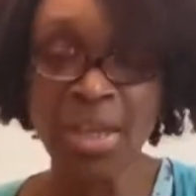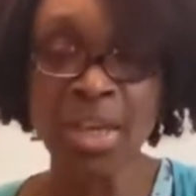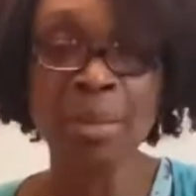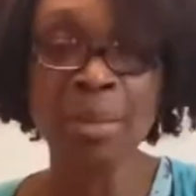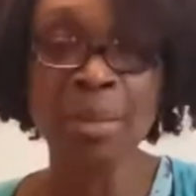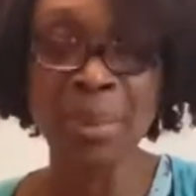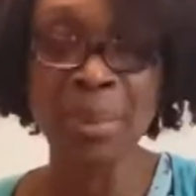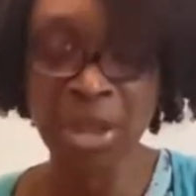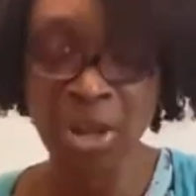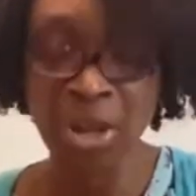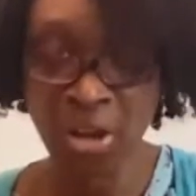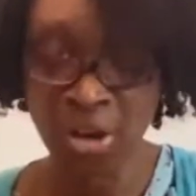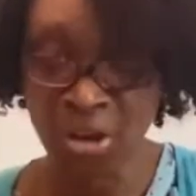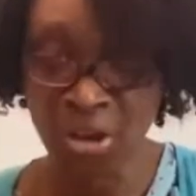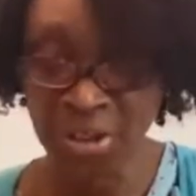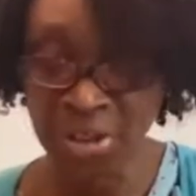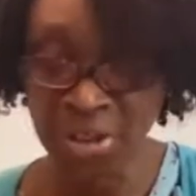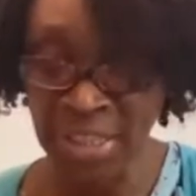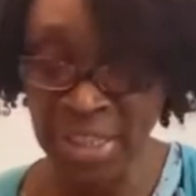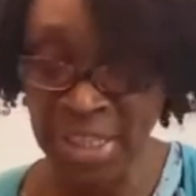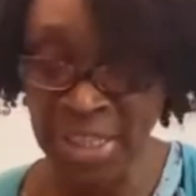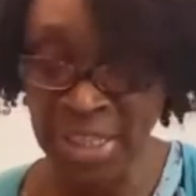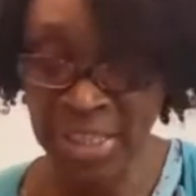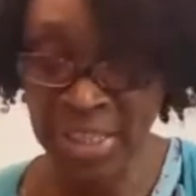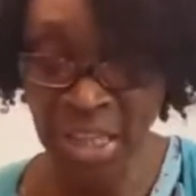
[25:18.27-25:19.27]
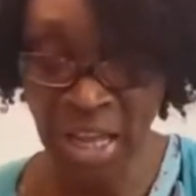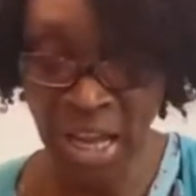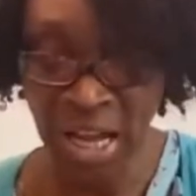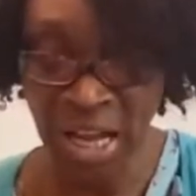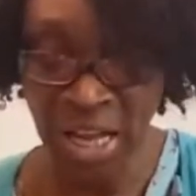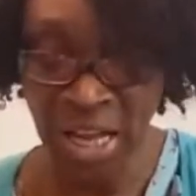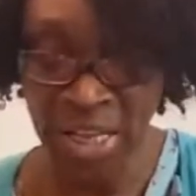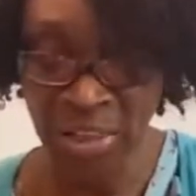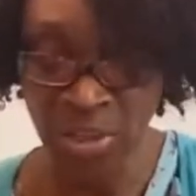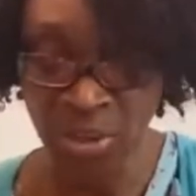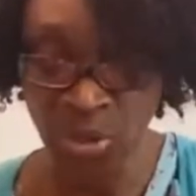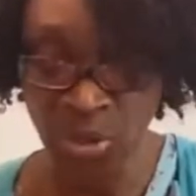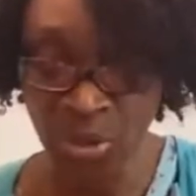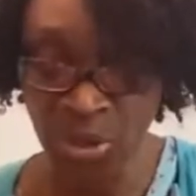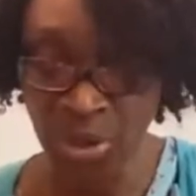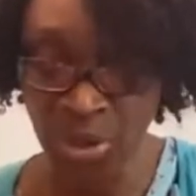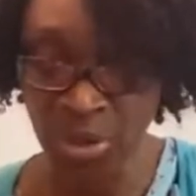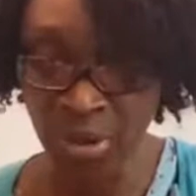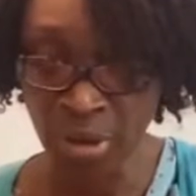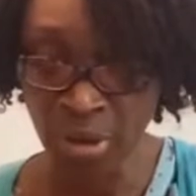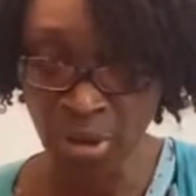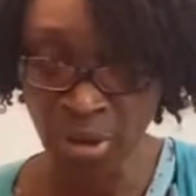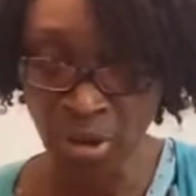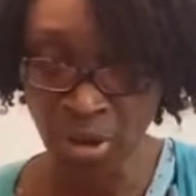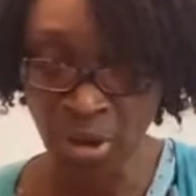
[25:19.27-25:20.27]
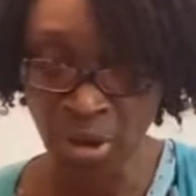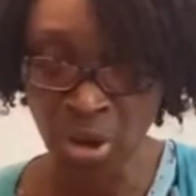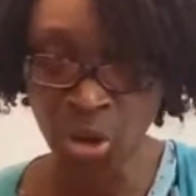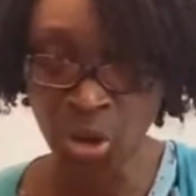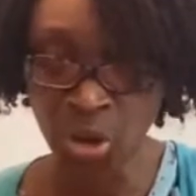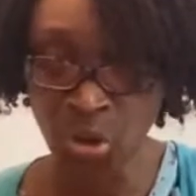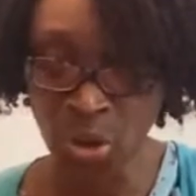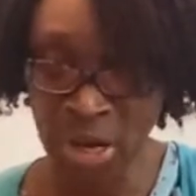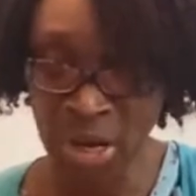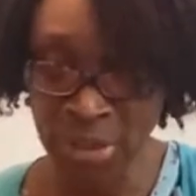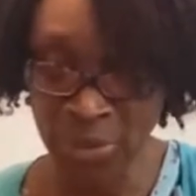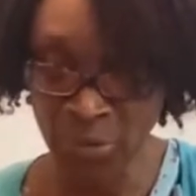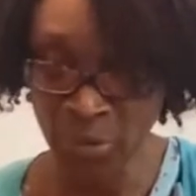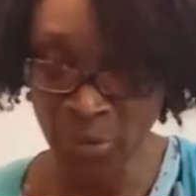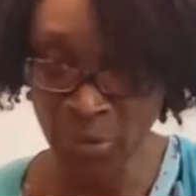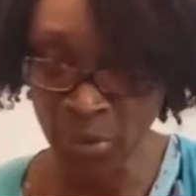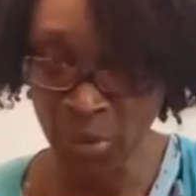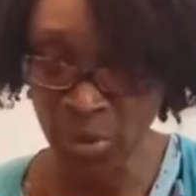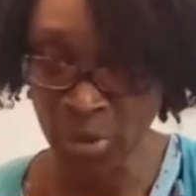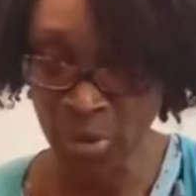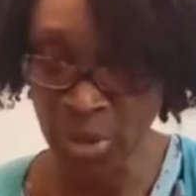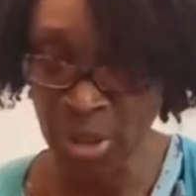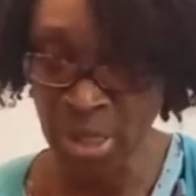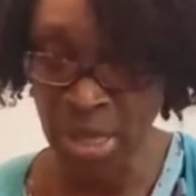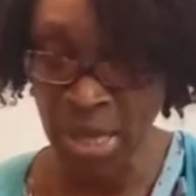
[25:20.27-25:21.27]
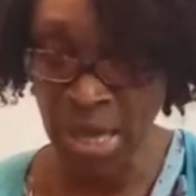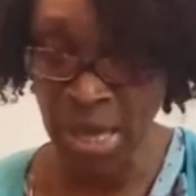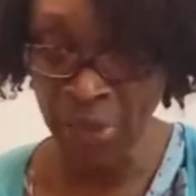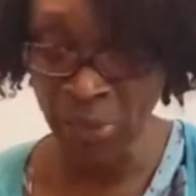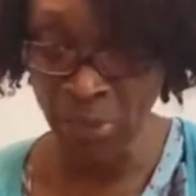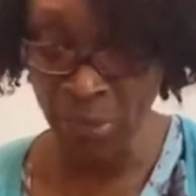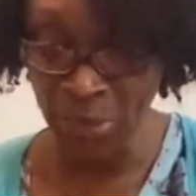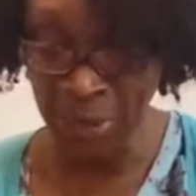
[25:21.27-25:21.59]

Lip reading: because he's kind to the ungrateful and